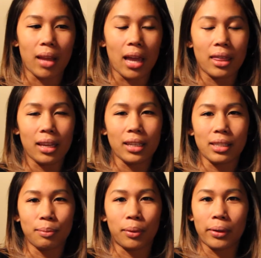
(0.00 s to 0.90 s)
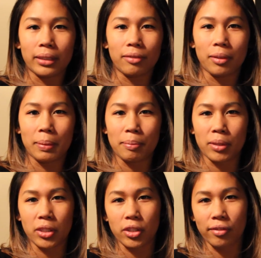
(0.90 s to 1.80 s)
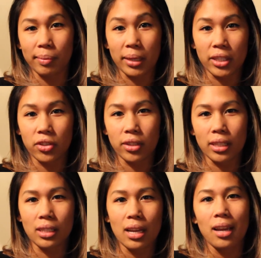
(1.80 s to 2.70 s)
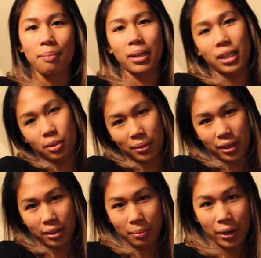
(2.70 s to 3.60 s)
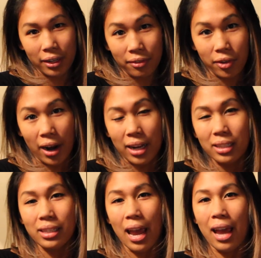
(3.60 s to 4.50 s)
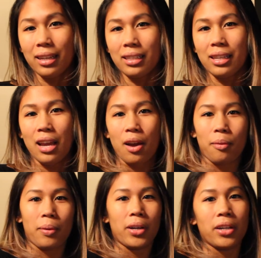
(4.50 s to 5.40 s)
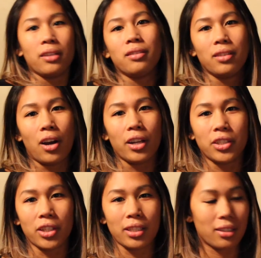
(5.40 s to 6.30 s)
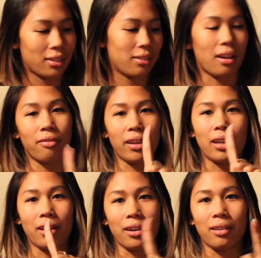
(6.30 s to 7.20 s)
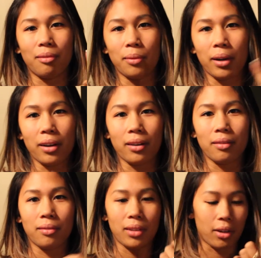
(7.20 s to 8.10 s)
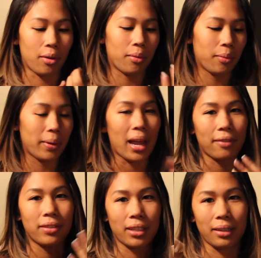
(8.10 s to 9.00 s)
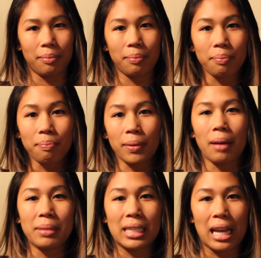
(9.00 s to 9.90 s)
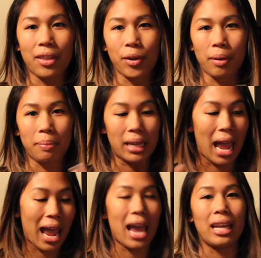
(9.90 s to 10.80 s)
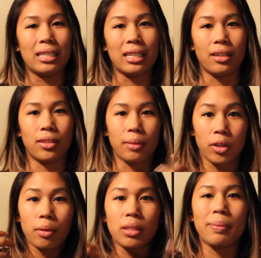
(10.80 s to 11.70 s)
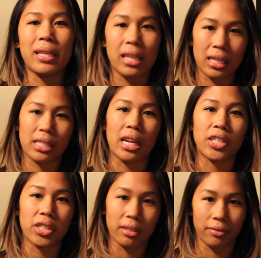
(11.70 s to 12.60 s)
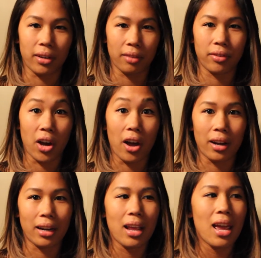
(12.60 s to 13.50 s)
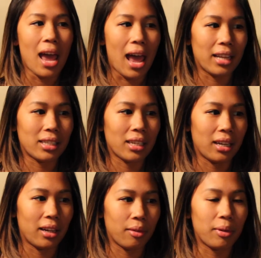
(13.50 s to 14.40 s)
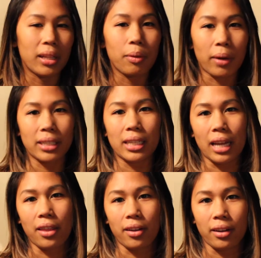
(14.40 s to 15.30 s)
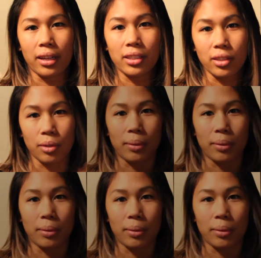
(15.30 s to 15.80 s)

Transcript: I think it's important for people to serve in ministries because we are the body of Christ, and we're not just a finger. We're, you know, we have to come together and be hands, and to be the extension of God, and to really work together into